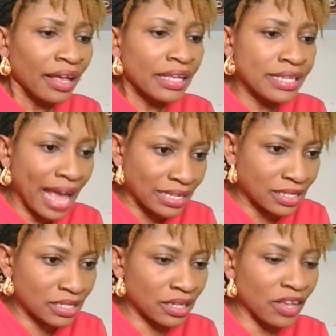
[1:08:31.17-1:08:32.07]
Yes,
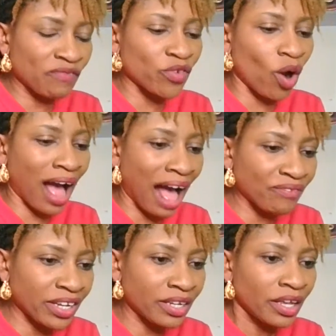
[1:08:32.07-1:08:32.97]
if you're
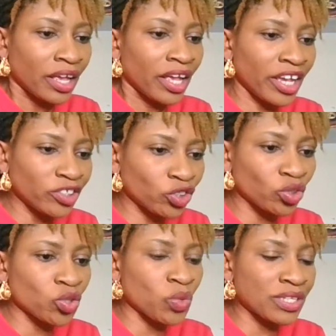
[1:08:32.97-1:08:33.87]
having
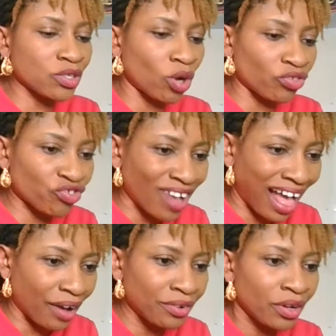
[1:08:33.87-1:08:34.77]
issues with your
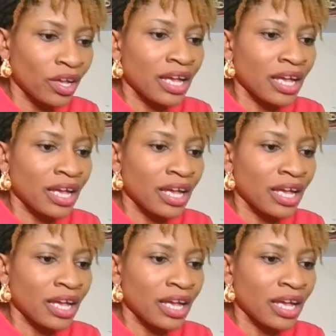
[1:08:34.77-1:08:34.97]
child,